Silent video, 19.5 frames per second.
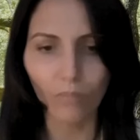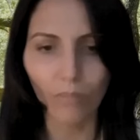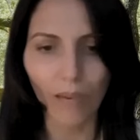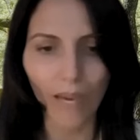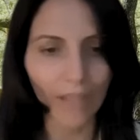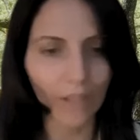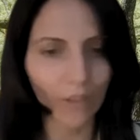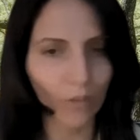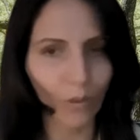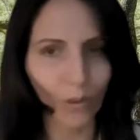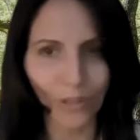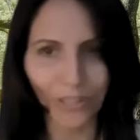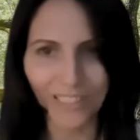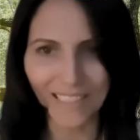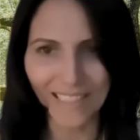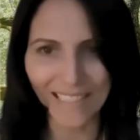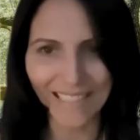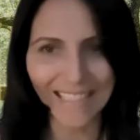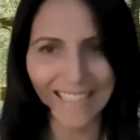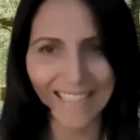bad
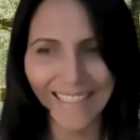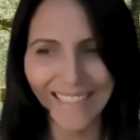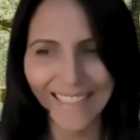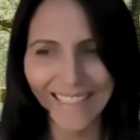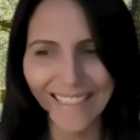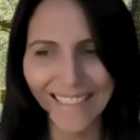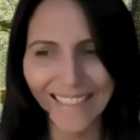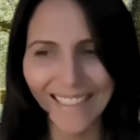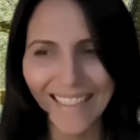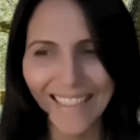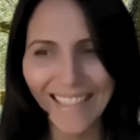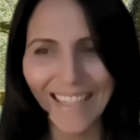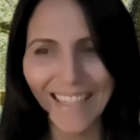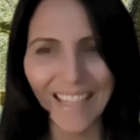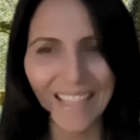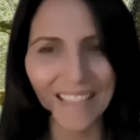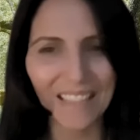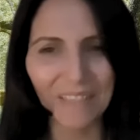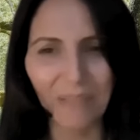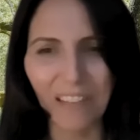quality.
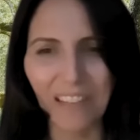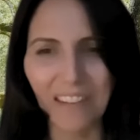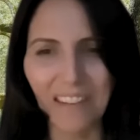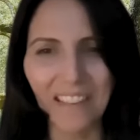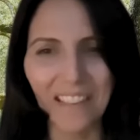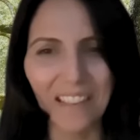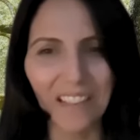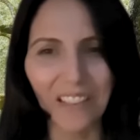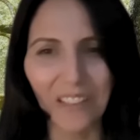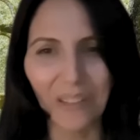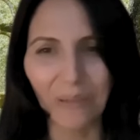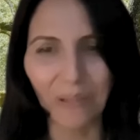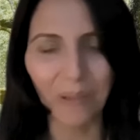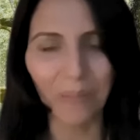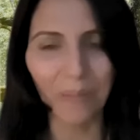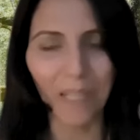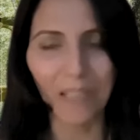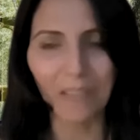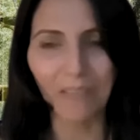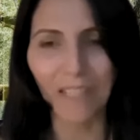And the one thing I don't want to
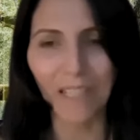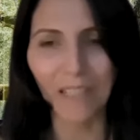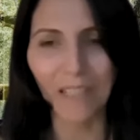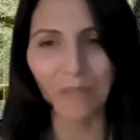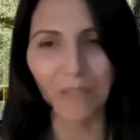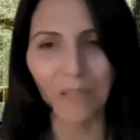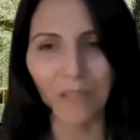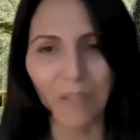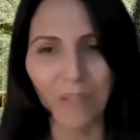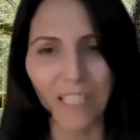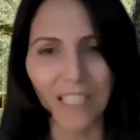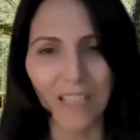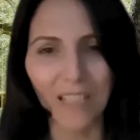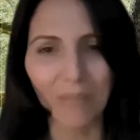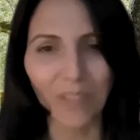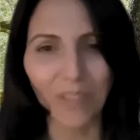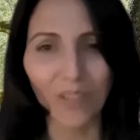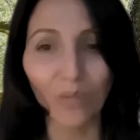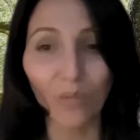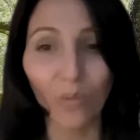muck around with when it
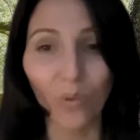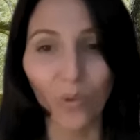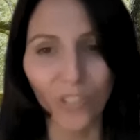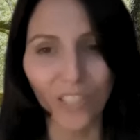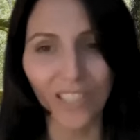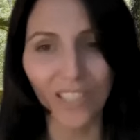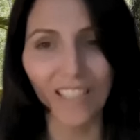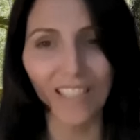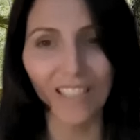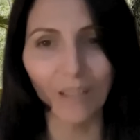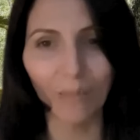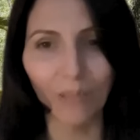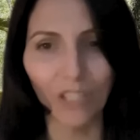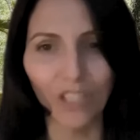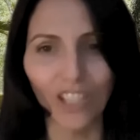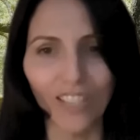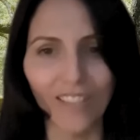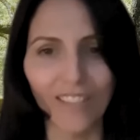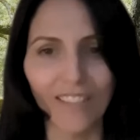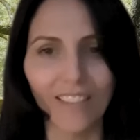comes to water and I'm
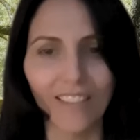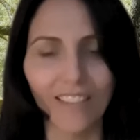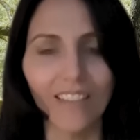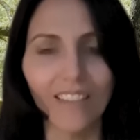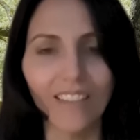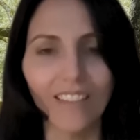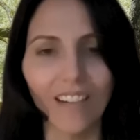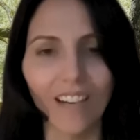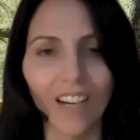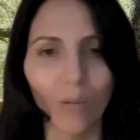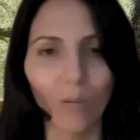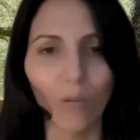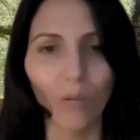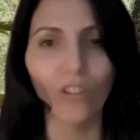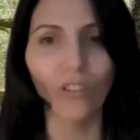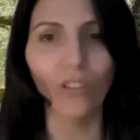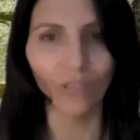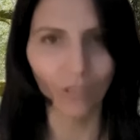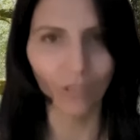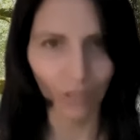ingesting it, I
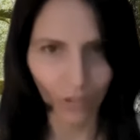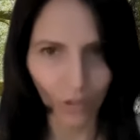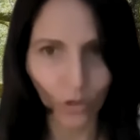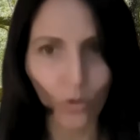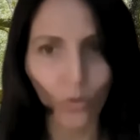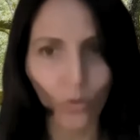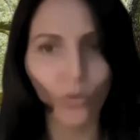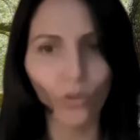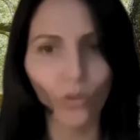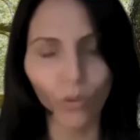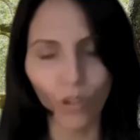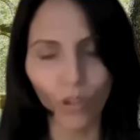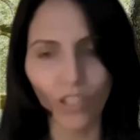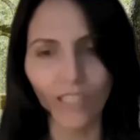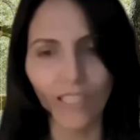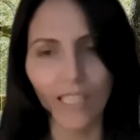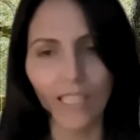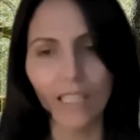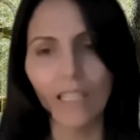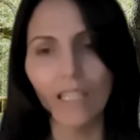want good
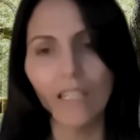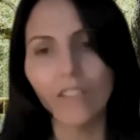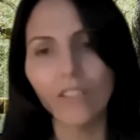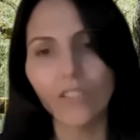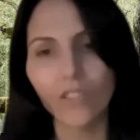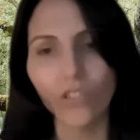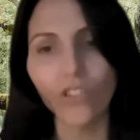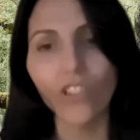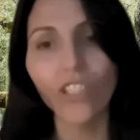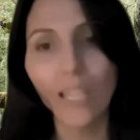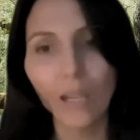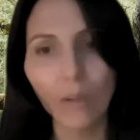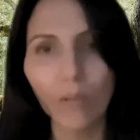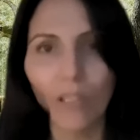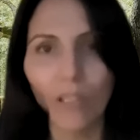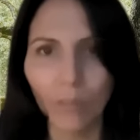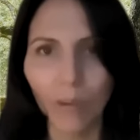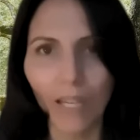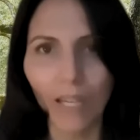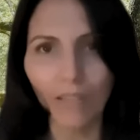quality. So you get
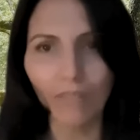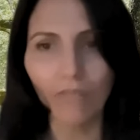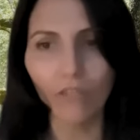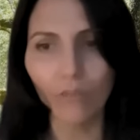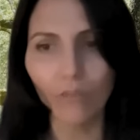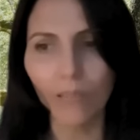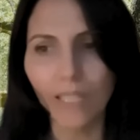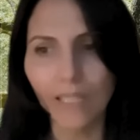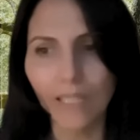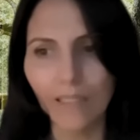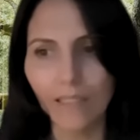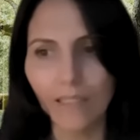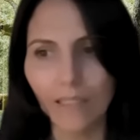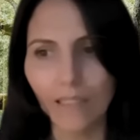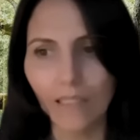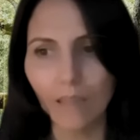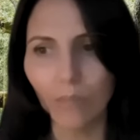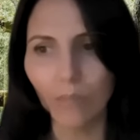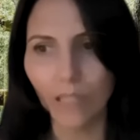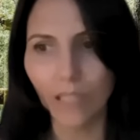what you pay for,
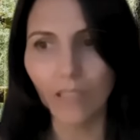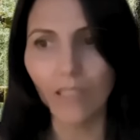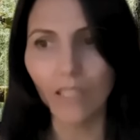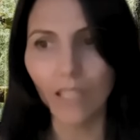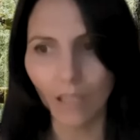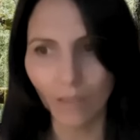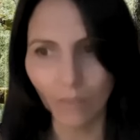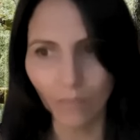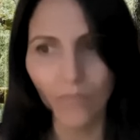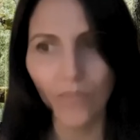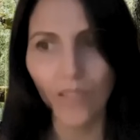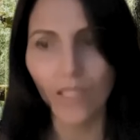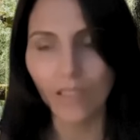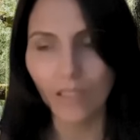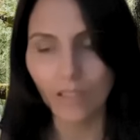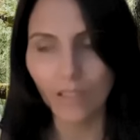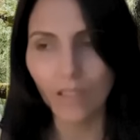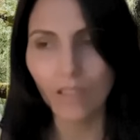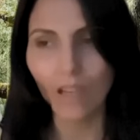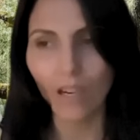basically. But
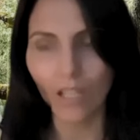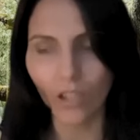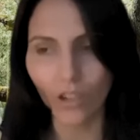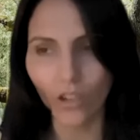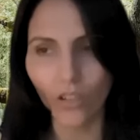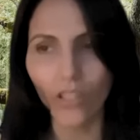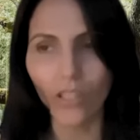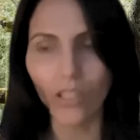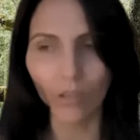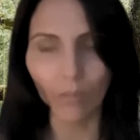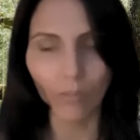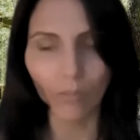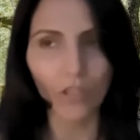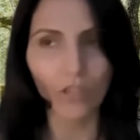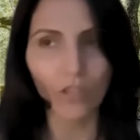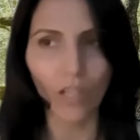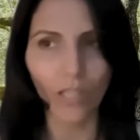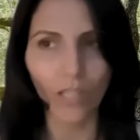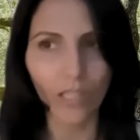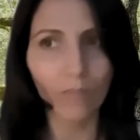I know that they'll be
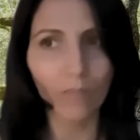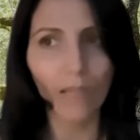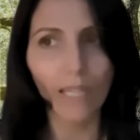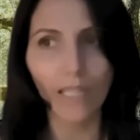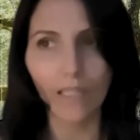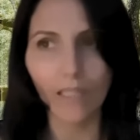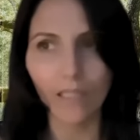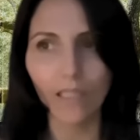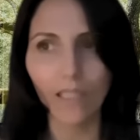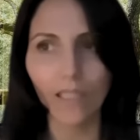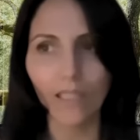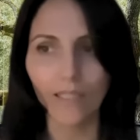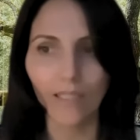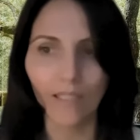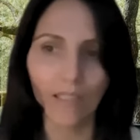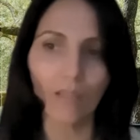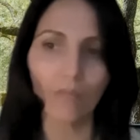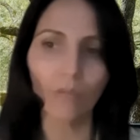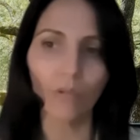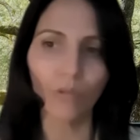trying to make it
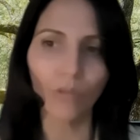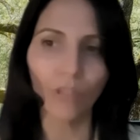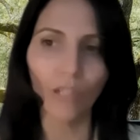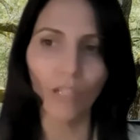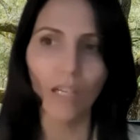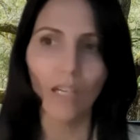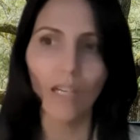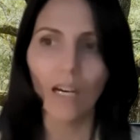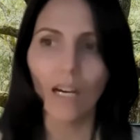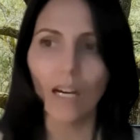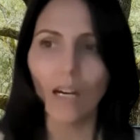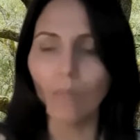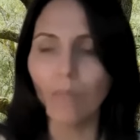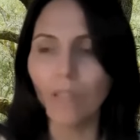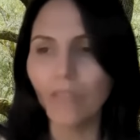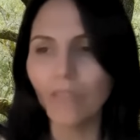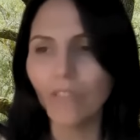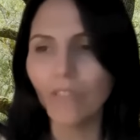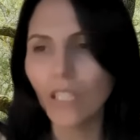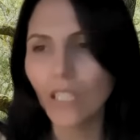accessible.
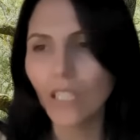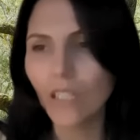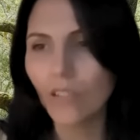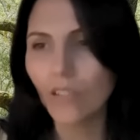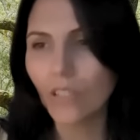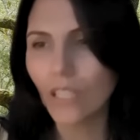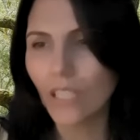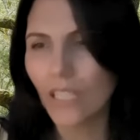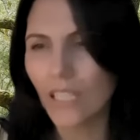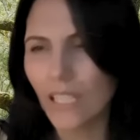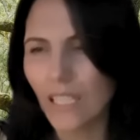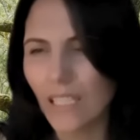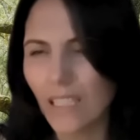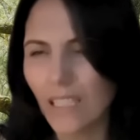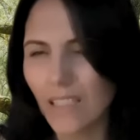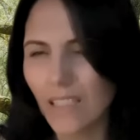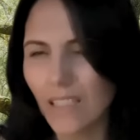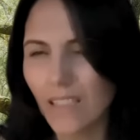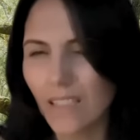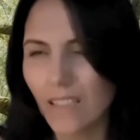But if you click on the
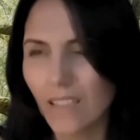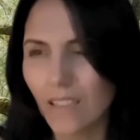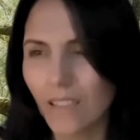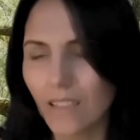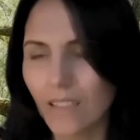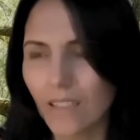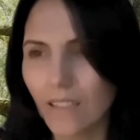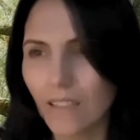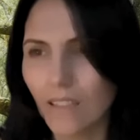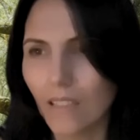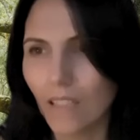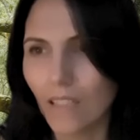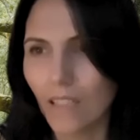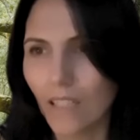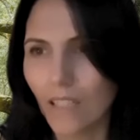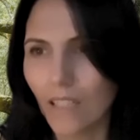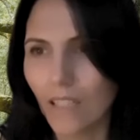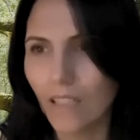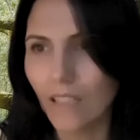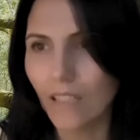link that
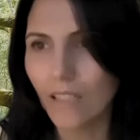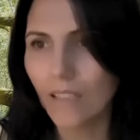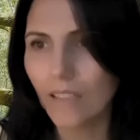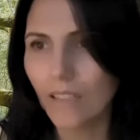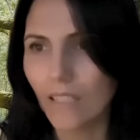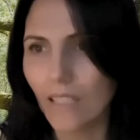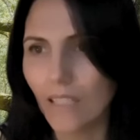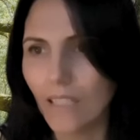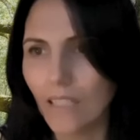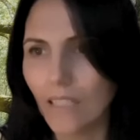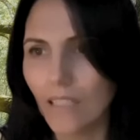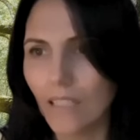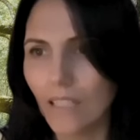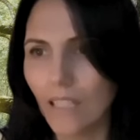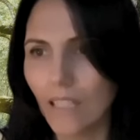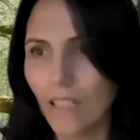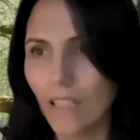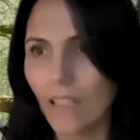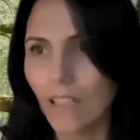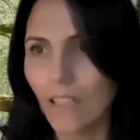I sent in
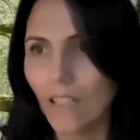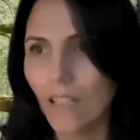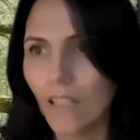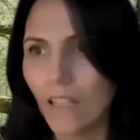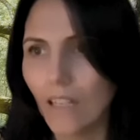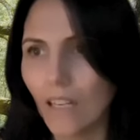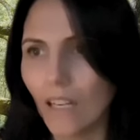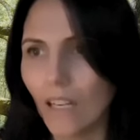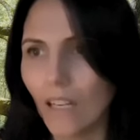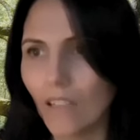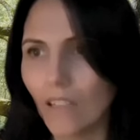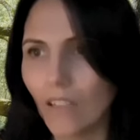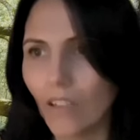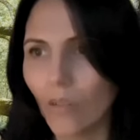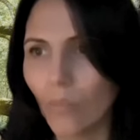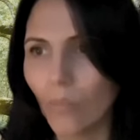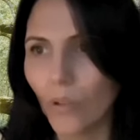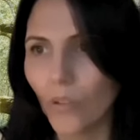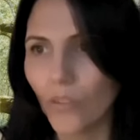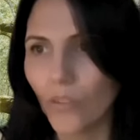there, and
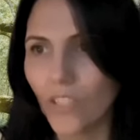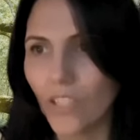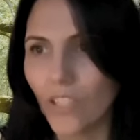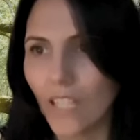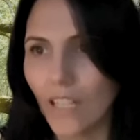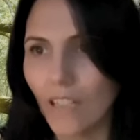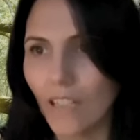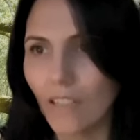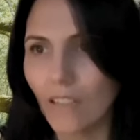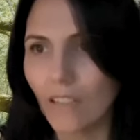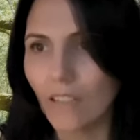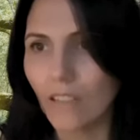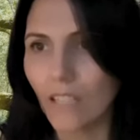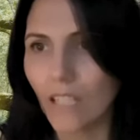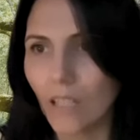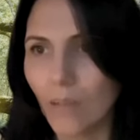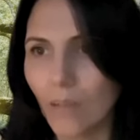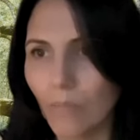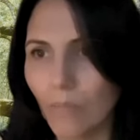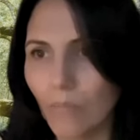I'll post it out
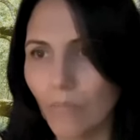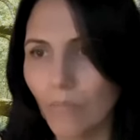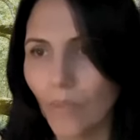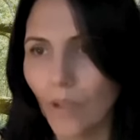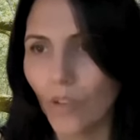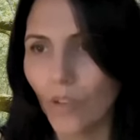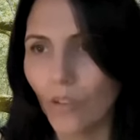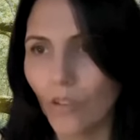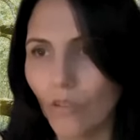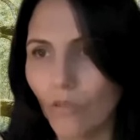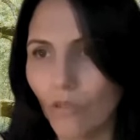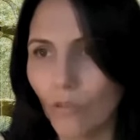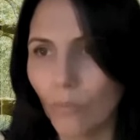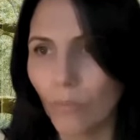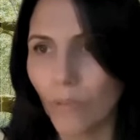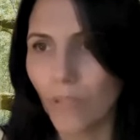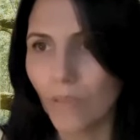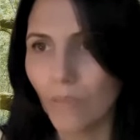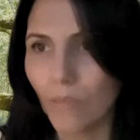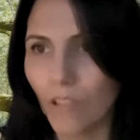on the
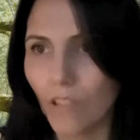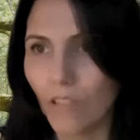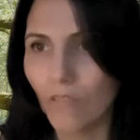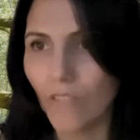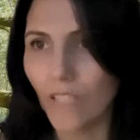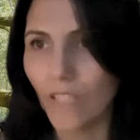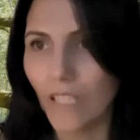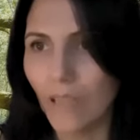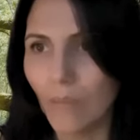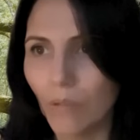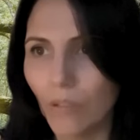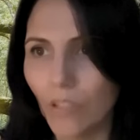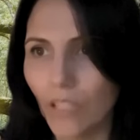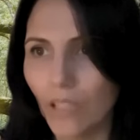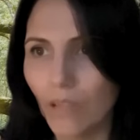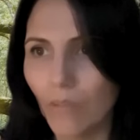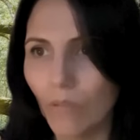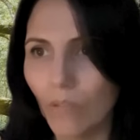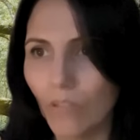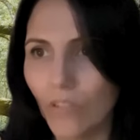group as well for anybody
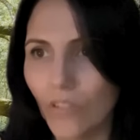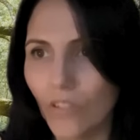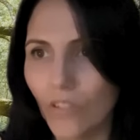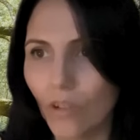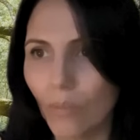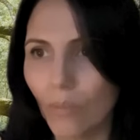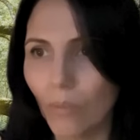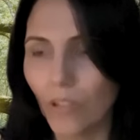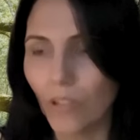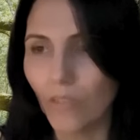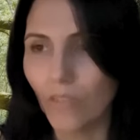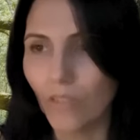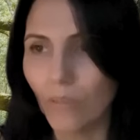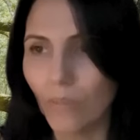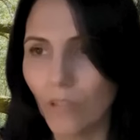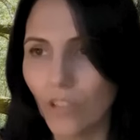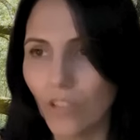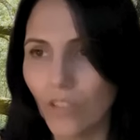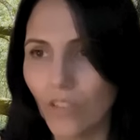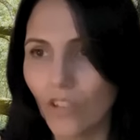that wants a copy of it,
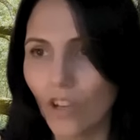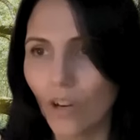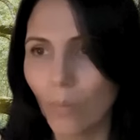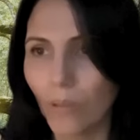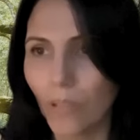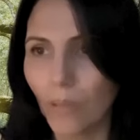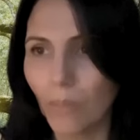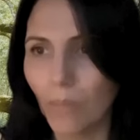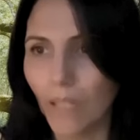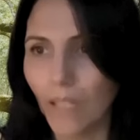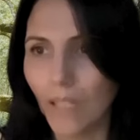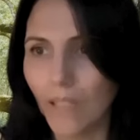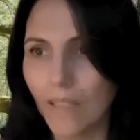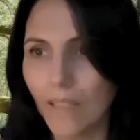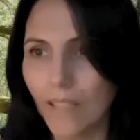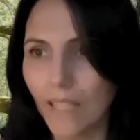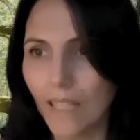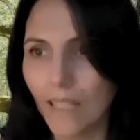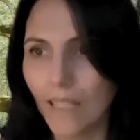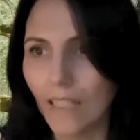but just copy and
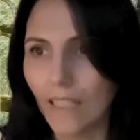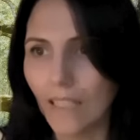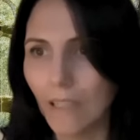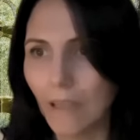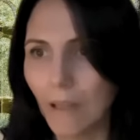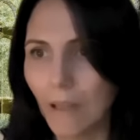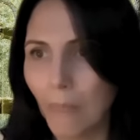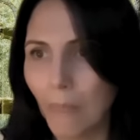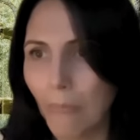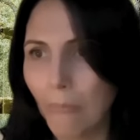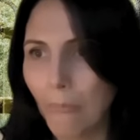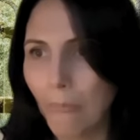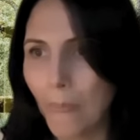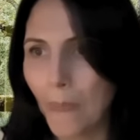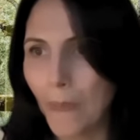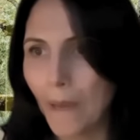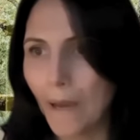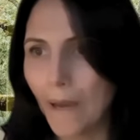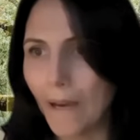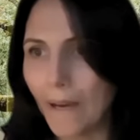paste that link.
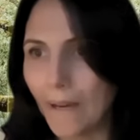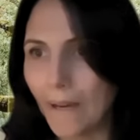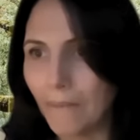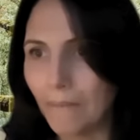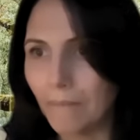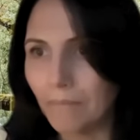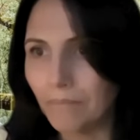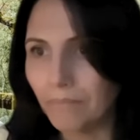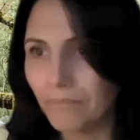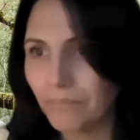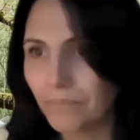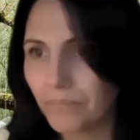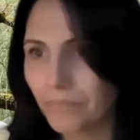And